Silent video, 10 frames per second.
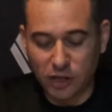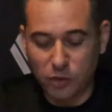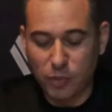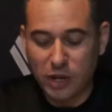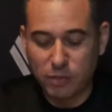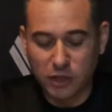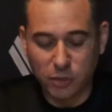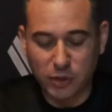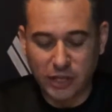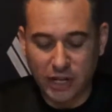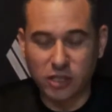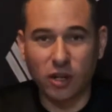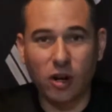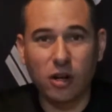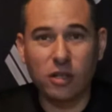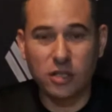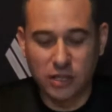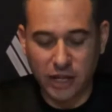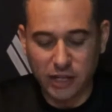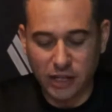an amendment to protect all
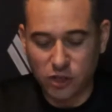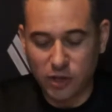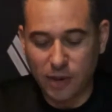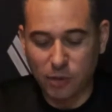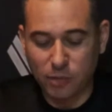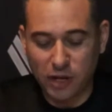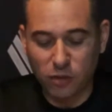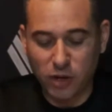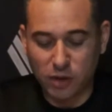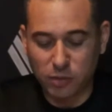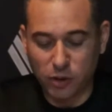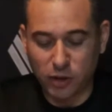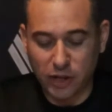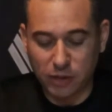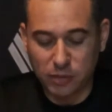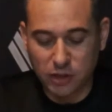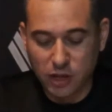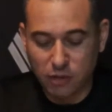state and tribal marijuana programs